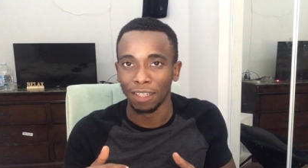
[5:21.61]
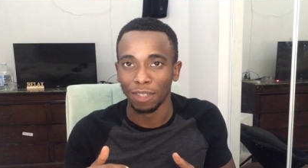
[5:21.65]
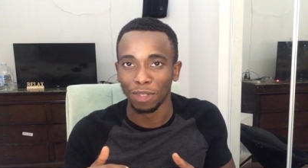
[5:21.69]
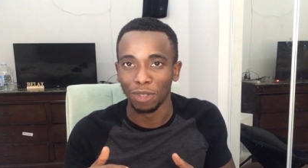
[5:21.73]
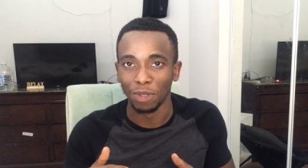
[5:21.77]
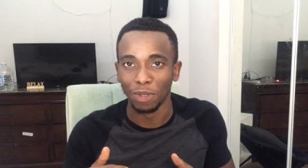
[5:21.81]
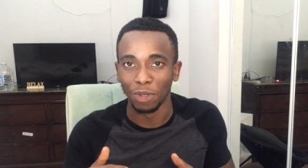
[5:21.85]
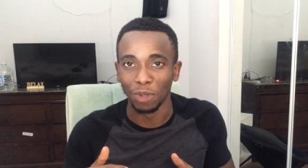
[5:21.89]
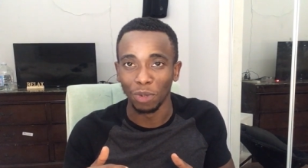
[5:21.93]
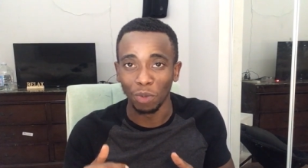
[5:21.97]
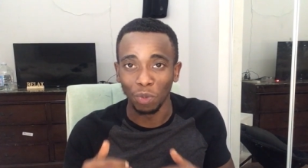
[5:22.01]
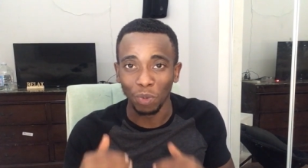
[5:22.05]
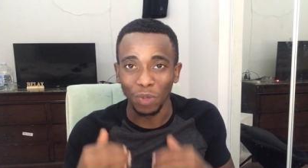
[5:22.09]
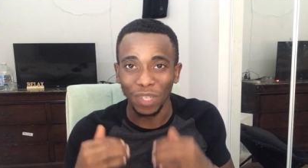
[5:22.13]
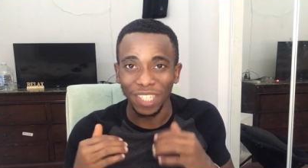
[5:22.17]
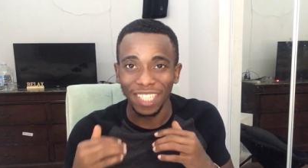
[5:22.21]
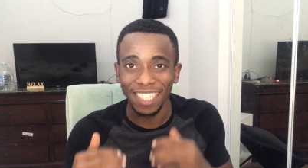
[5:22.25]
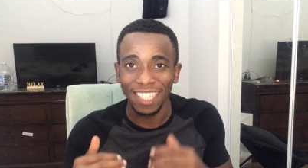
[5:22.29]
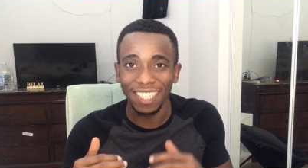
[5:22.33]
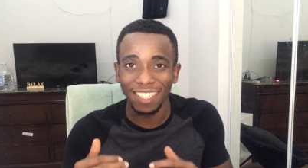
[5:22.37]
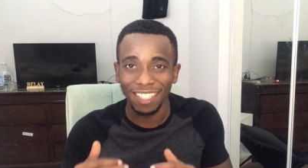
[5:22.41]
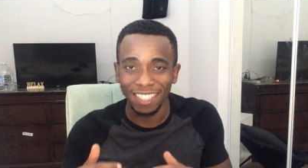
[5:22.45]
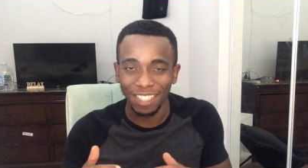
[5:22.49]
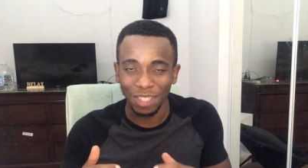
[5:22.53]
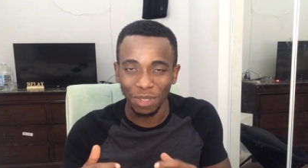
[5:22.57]
you know, when
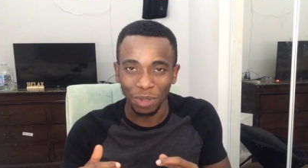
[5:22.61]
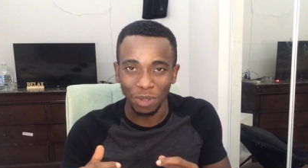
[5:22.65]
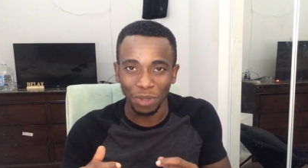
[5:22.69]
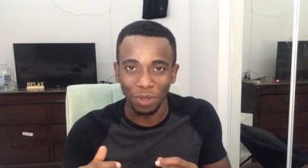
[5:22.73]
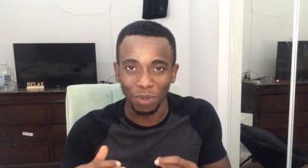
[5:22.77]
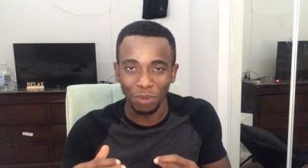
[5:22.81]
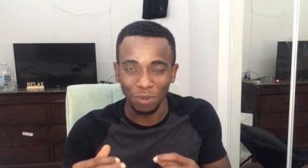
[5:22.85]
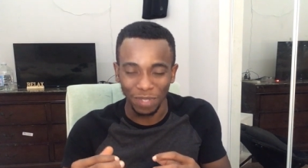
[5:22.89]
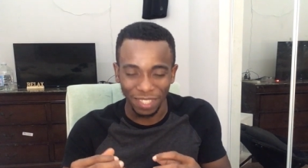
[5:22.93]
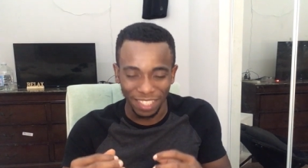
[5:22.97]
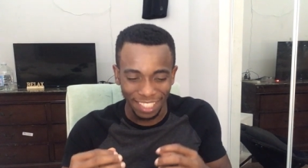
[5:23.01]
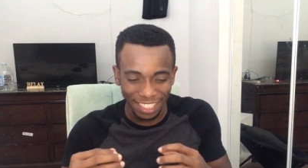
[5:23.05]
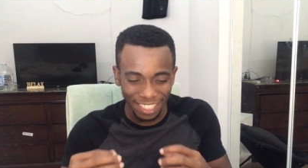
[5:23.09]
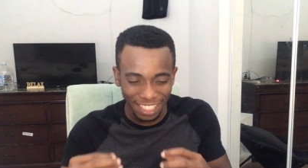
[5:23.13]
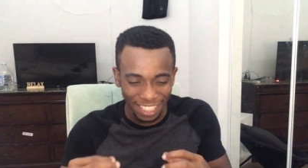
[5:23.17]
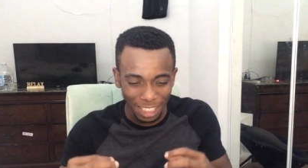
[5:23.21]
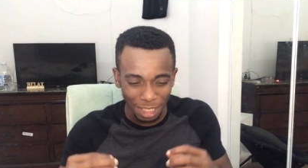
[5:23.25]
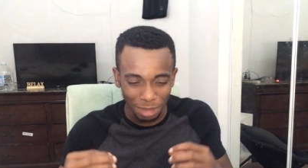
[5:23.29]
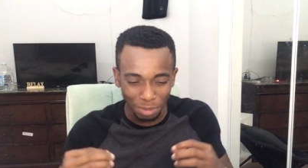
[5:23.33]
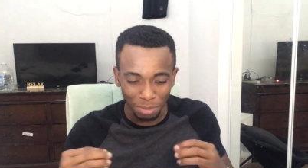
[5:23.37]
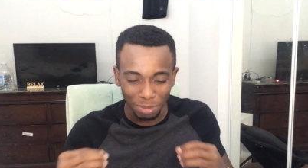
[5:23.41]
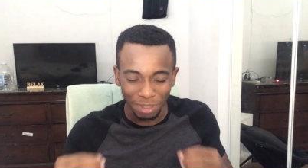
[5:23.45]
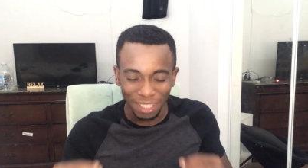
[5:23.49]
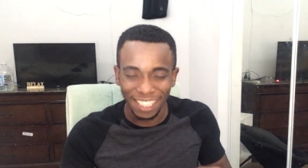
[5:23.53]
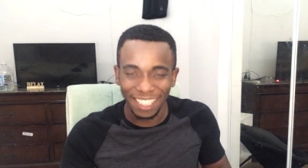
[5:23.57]
he's in your, when he's
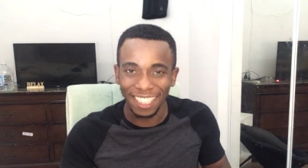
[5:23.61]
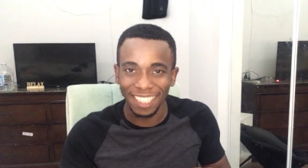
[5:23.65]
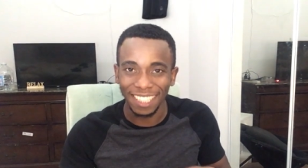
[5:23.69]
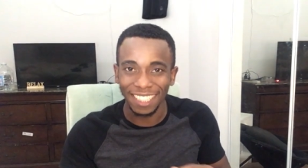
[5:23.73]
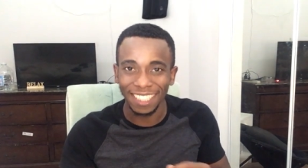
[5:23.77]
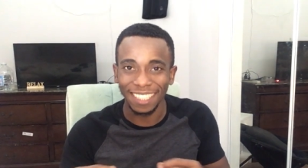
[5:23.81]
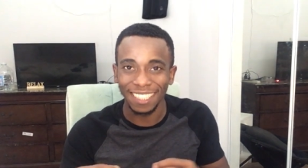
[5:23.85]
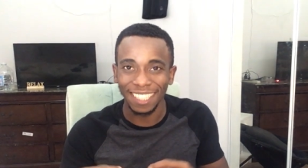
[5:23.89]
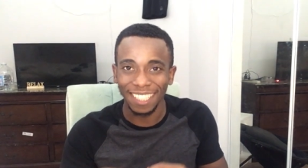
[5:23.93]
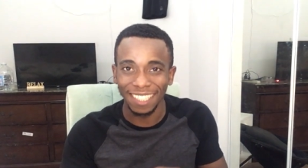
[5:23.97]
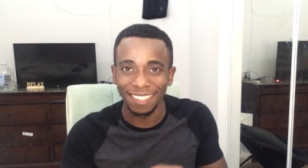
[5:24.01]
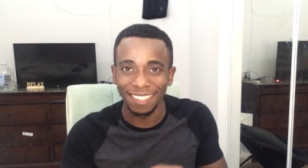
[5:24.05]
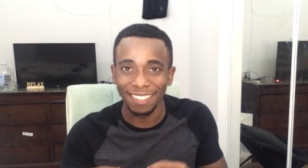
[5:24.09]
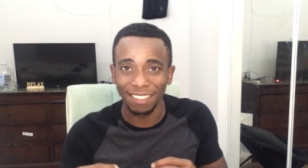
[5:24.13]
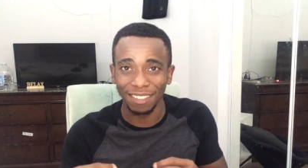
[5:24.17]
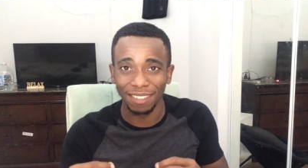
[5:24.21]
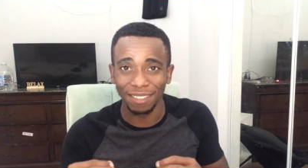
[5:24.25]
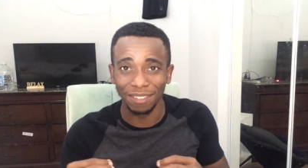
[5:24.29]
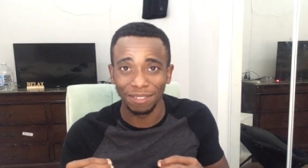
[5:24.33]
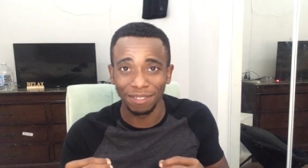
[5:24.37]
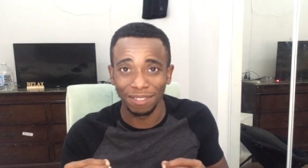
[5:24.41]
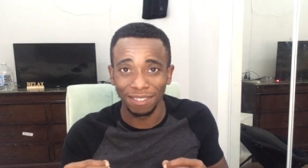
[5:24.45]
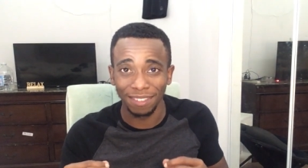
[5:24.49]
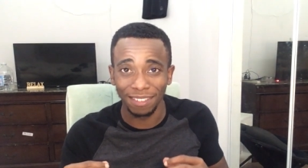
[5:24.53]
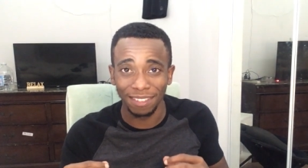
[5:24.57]
playing the center,
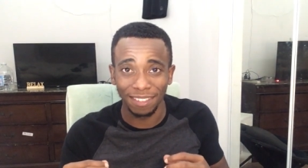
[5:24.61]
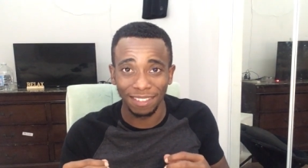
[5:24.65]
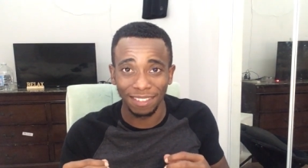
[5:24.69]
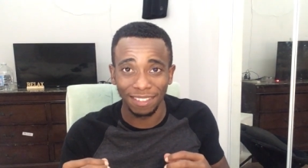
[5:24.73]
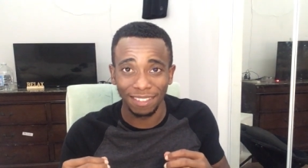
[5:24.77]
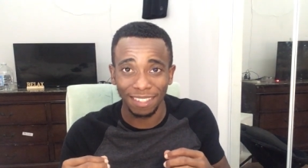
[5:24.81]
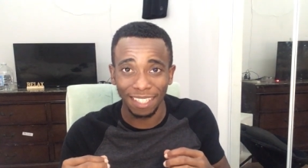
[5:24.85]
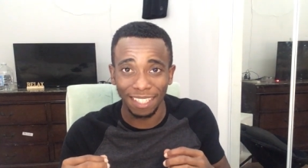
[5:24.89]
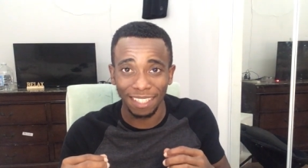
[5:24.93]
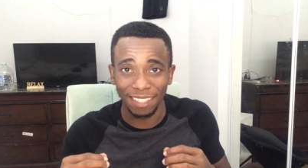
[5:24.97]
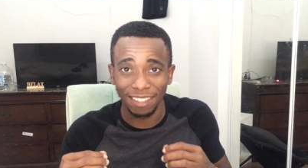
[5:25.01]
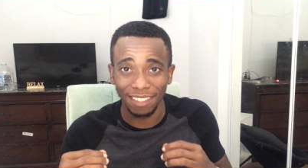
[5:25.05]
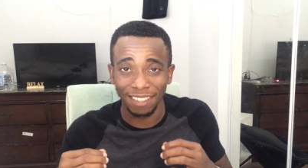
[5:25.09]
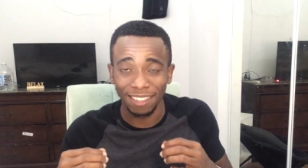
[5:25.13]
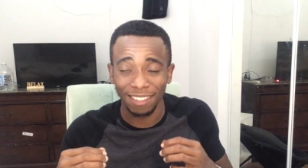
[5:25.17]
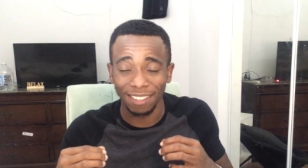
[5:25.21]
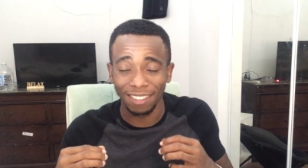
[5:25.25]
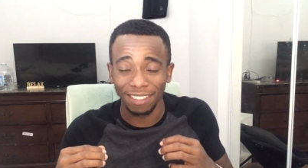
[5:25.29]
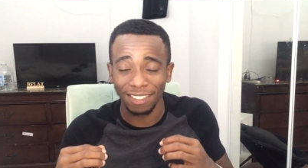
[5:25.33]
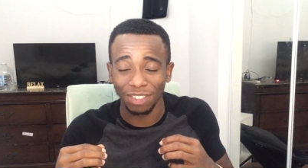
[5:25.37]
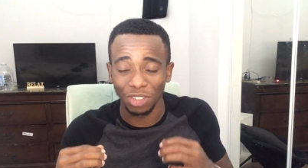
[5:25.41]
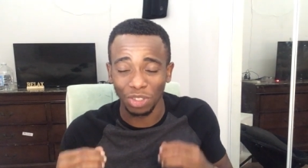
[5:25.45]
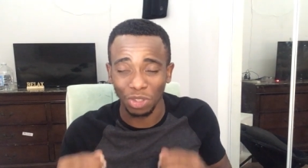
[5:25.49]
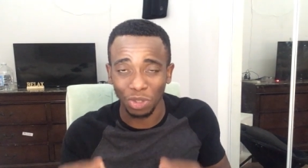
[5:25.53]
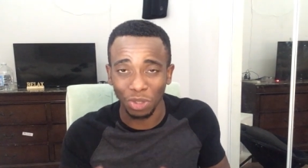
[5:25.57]

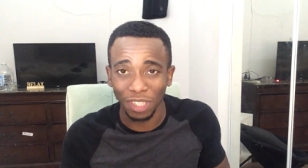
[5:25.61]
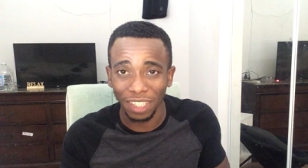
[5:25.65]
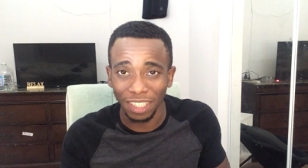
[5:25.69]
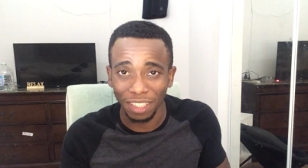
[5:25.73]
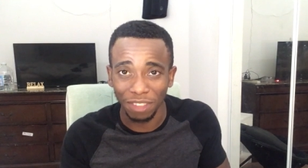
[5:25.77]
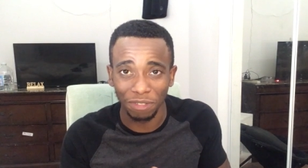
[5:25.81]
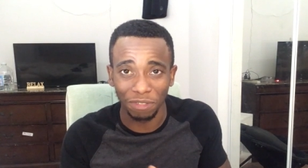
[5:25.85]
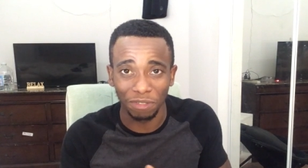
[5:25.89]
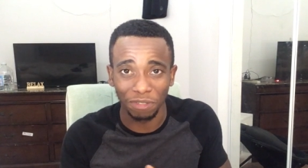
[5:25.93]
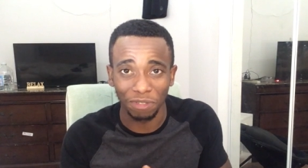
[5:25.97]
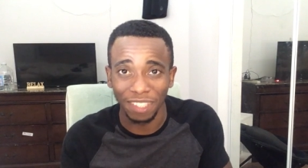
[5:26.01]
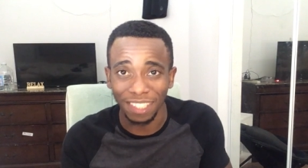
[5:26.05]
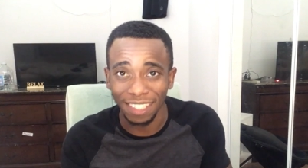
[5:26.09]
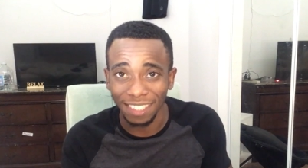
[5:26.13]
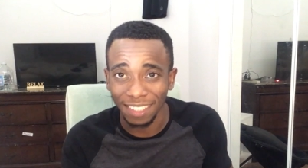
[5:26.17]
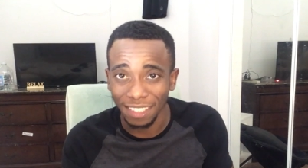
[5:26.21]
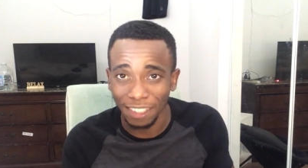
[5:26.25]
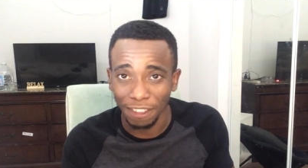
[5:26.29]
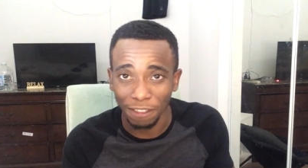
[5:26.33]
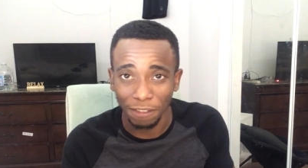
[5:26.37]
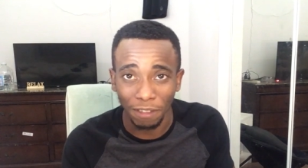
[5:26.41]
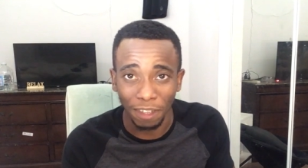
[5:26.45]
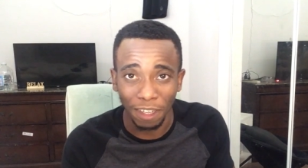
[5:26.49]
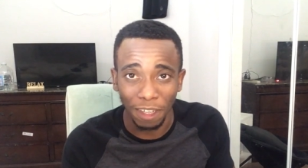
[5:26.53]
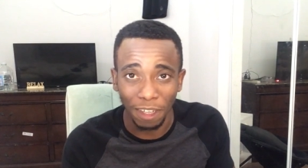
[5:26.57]
central
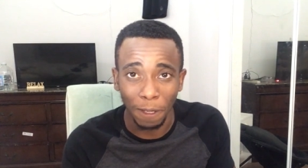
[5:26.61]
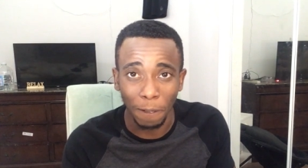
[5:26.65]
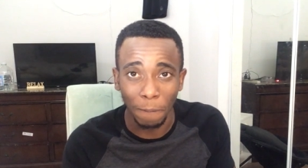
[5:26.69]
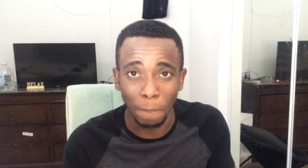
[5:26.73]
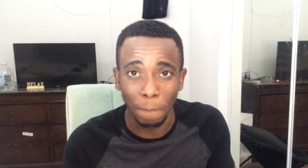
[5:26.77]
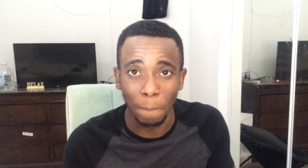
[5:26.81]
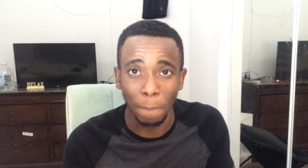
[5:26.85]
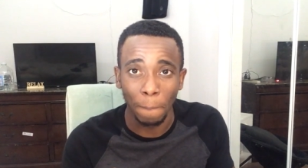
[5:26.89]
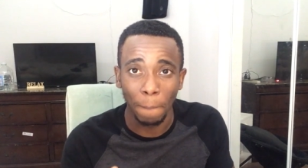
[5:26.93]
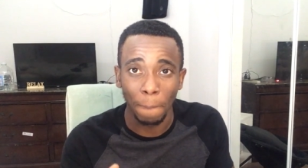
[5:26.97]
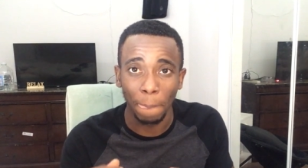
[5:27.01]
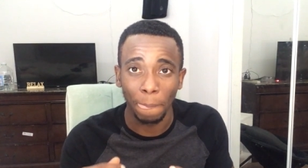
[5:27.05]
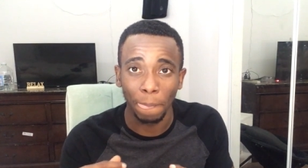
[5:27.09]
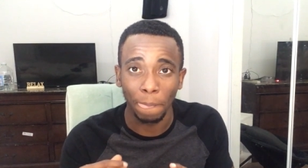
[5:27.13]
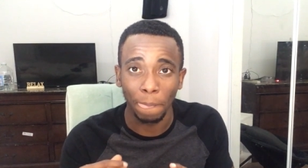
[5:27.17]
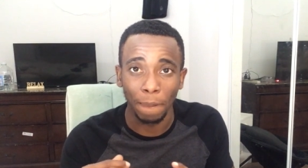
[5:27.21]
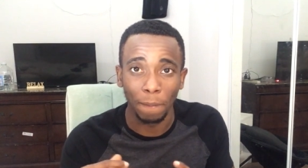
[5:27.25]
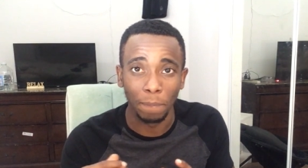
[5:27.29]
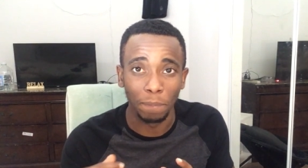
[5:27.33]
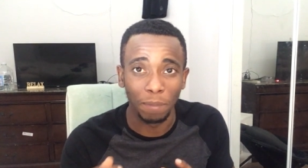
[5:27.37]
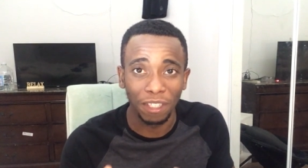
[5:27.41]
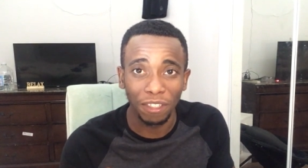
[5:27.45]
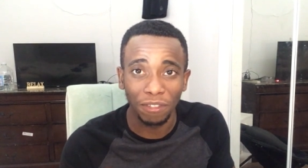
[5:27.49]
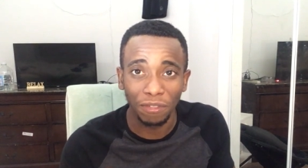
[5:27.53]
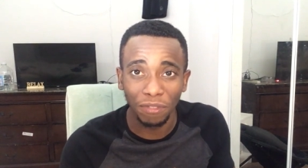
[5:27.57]
defensive um,
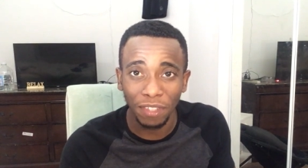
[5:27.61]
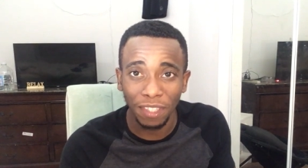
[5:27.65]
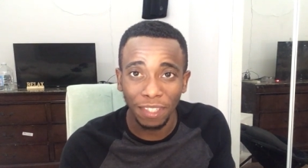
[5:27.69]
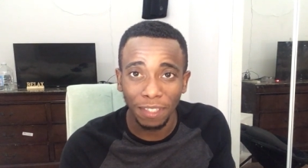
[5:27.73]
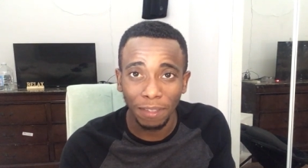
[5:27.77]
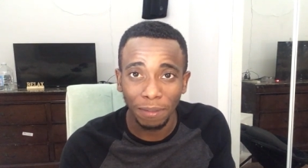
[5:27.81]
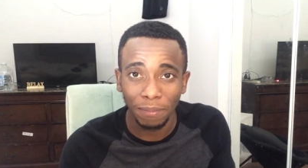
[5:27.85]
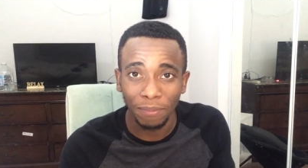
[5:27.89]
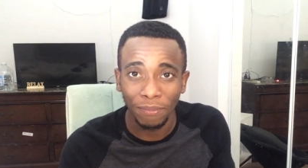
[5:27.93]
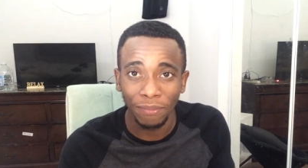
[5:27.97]
midfield,